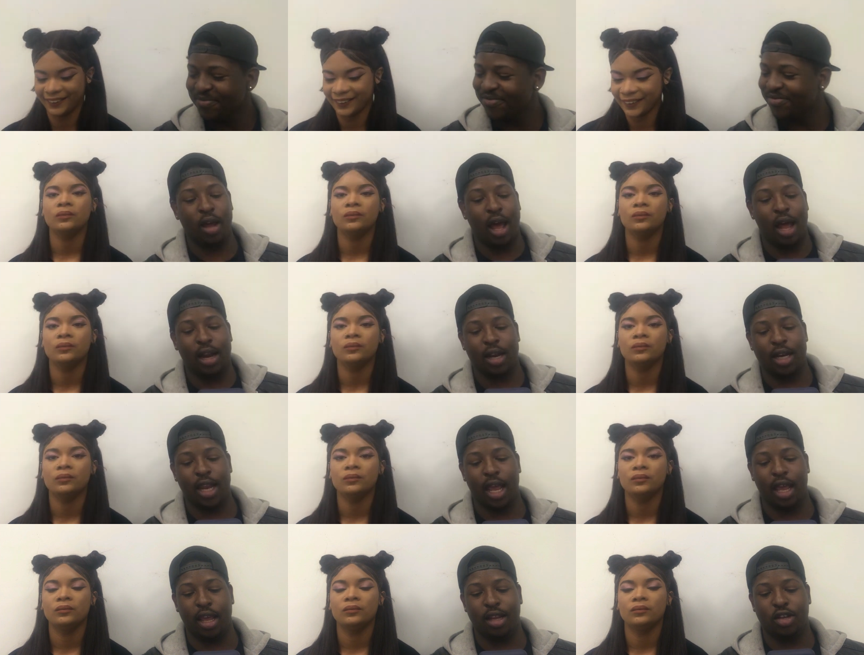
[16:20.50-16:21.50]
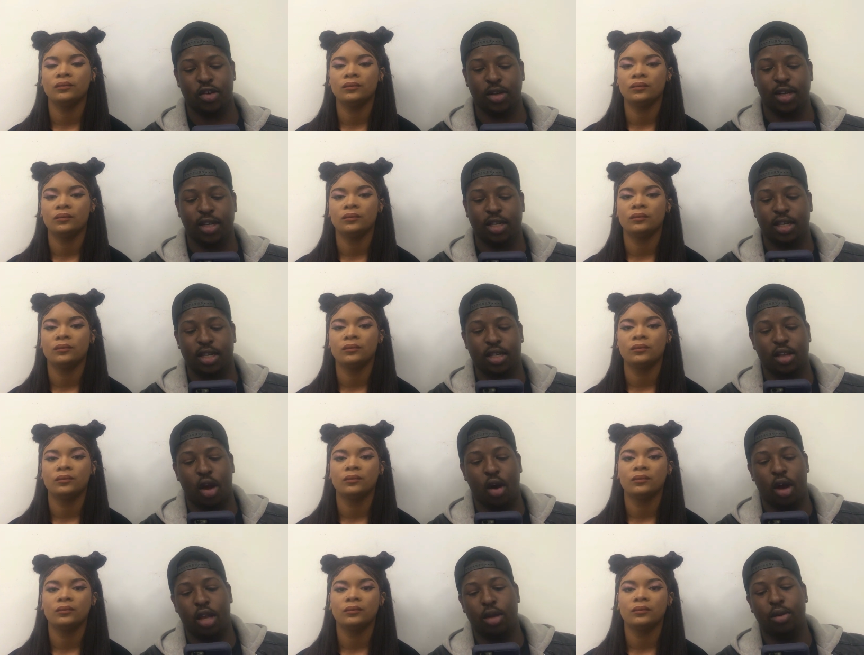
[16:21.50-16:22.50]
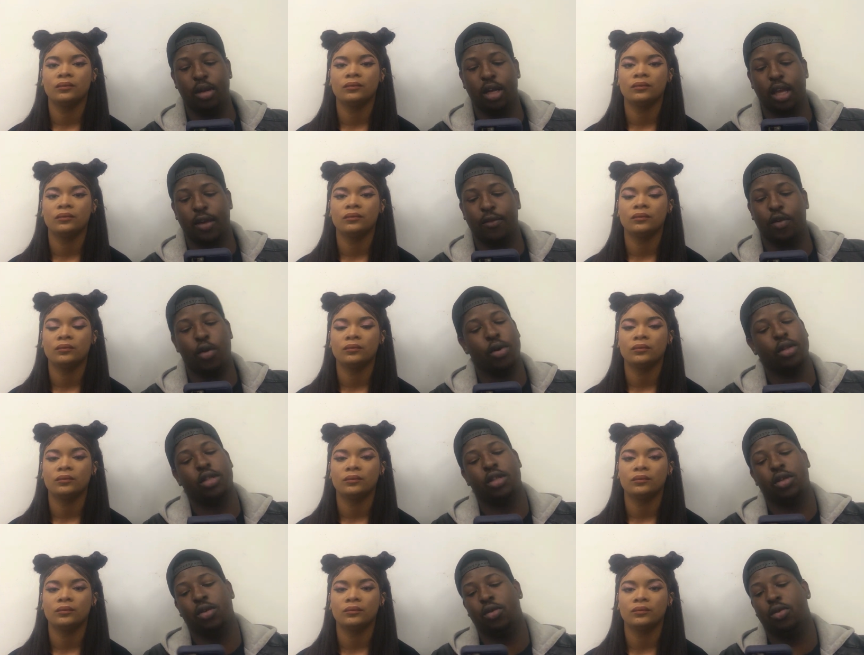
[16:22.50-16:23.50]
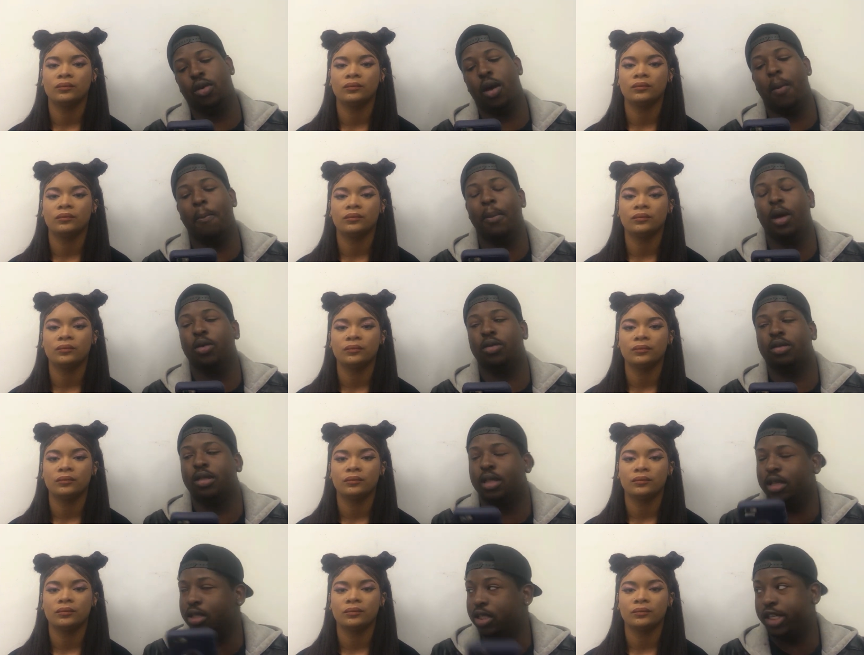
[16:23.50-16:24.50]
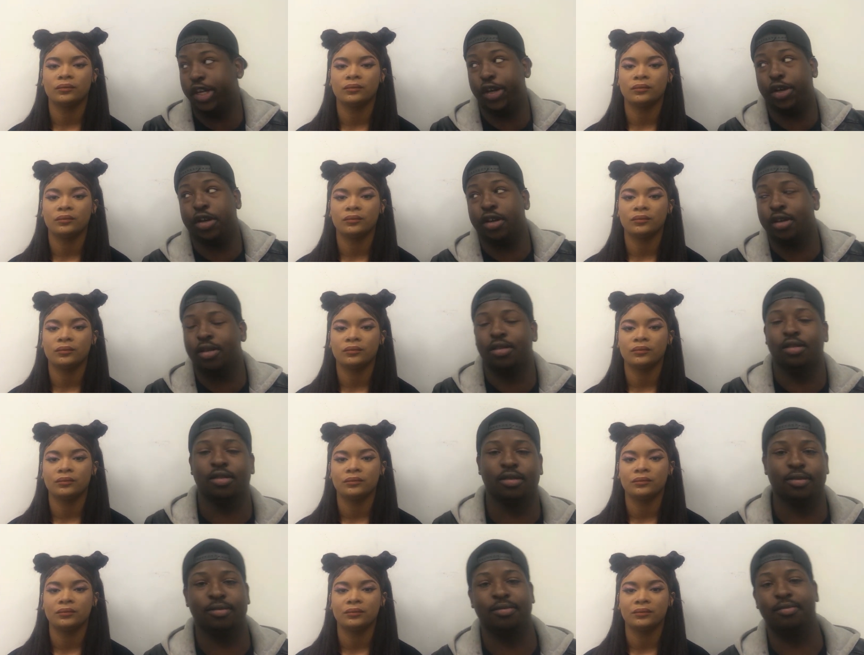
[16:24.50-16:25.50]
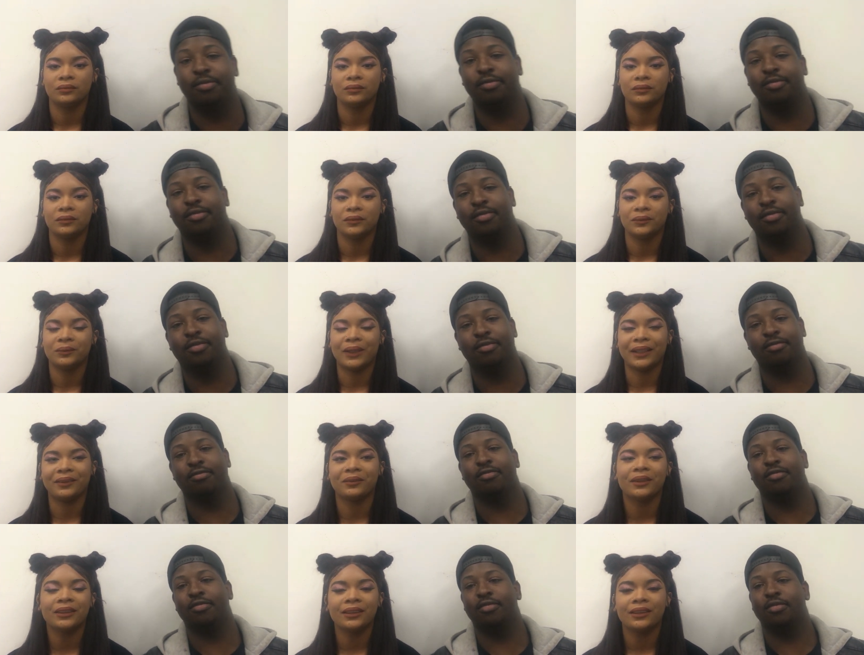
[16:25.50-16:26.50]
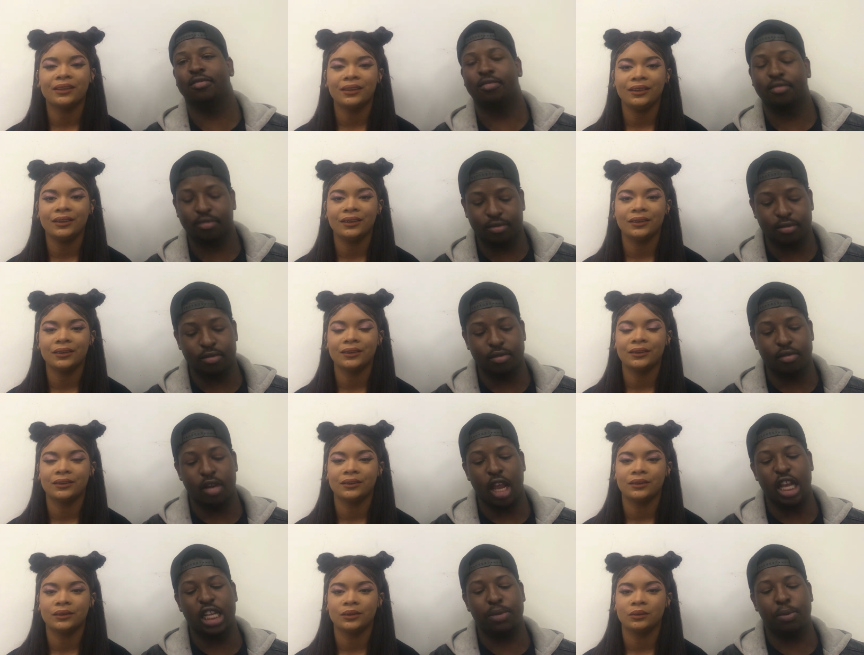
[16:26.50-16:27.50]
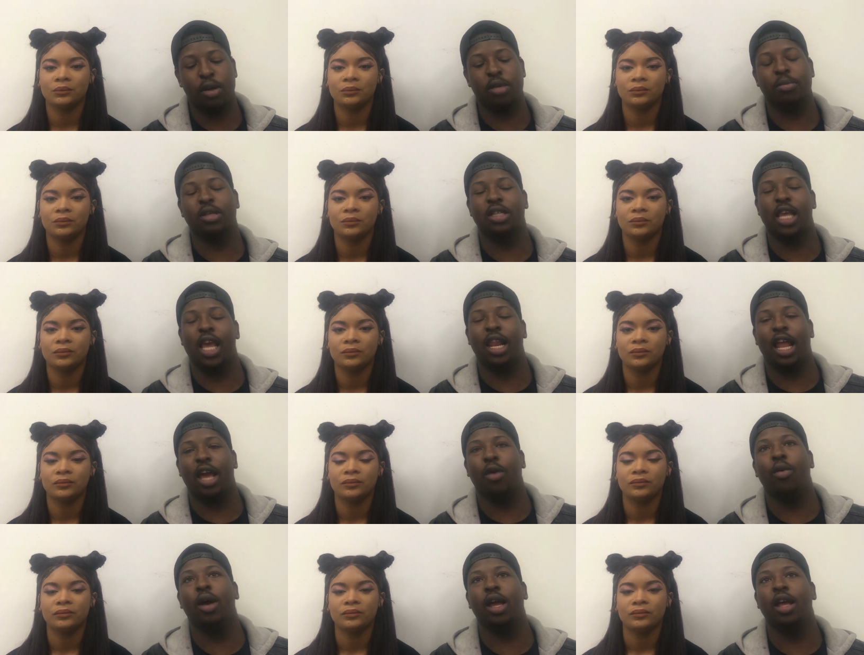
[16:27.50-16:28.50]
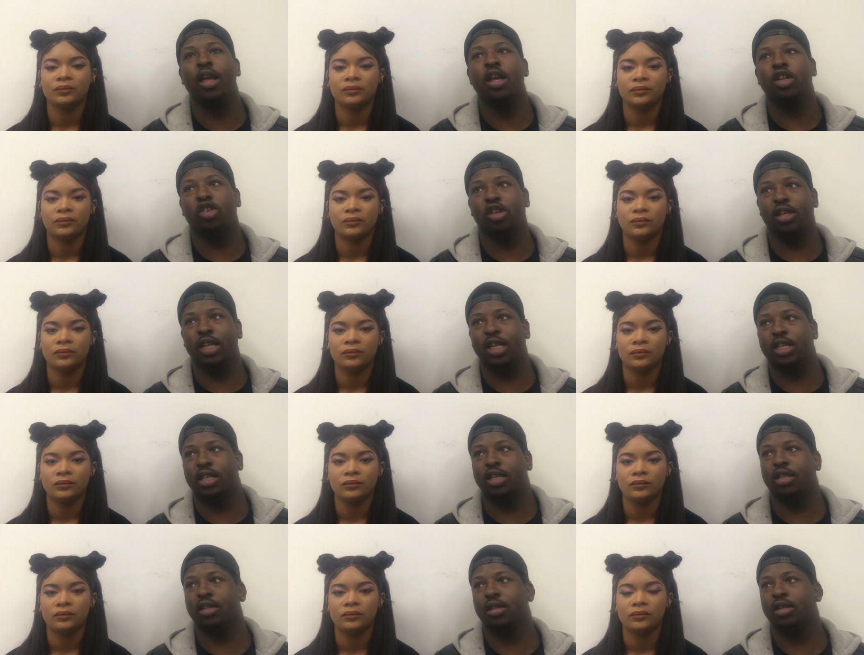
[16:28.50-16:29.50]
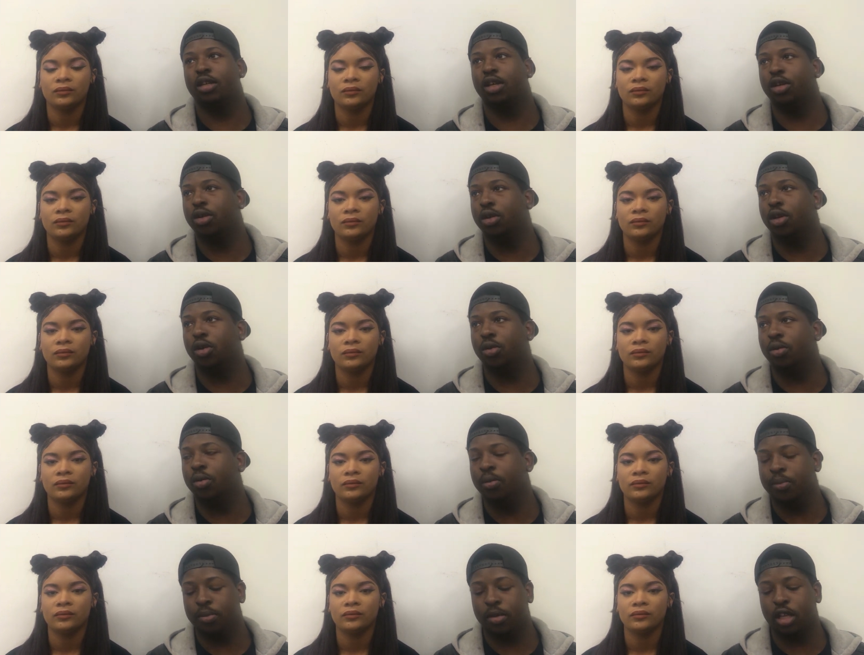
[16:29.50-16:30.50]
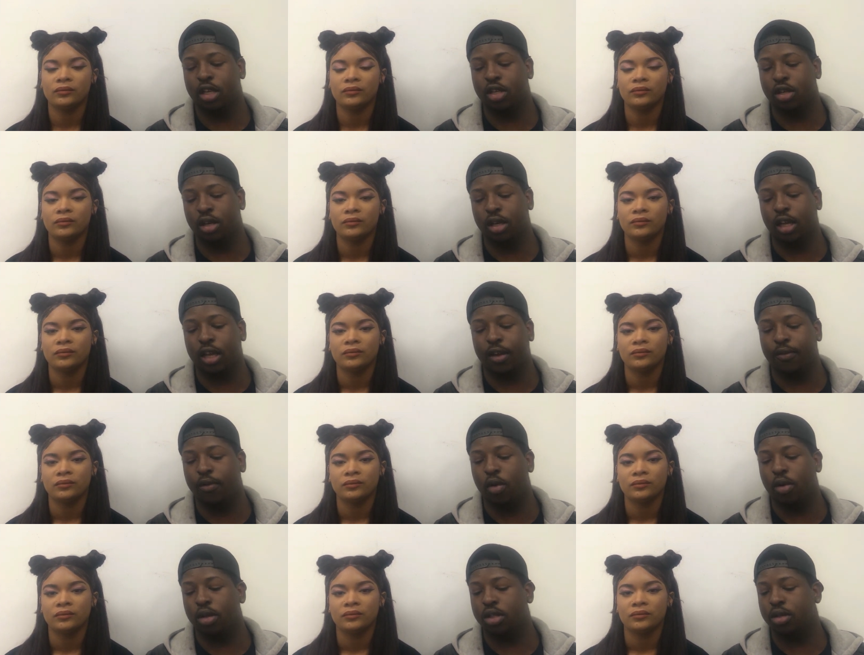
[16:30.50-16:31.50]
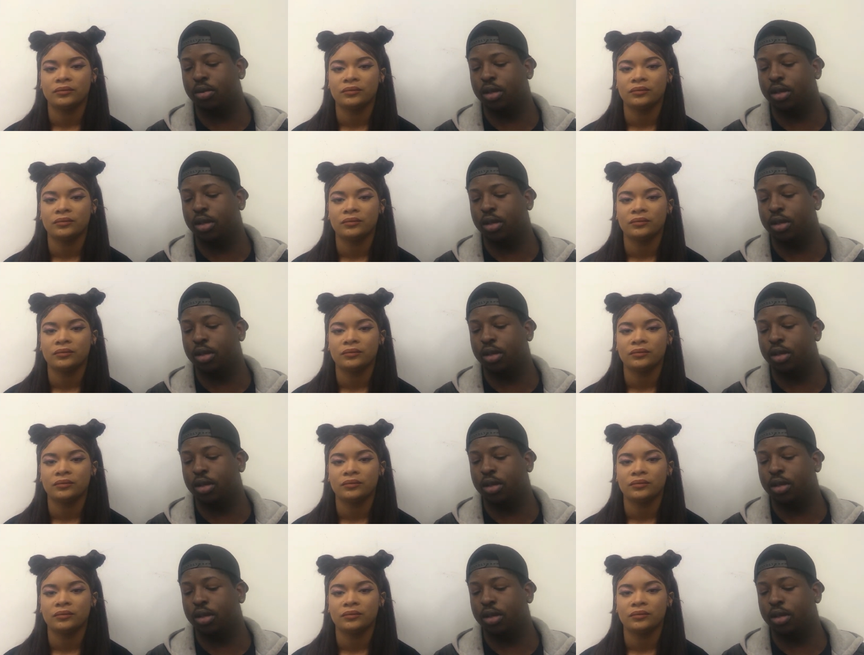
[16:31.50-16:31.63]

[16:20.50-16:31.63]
Speaker 1: what holiday traditions are you looking forward to most this year?
Speaker 2: Wait, read that again
Speaker 1: it's pretty much saying like, what traditions do you do that you're looking forward to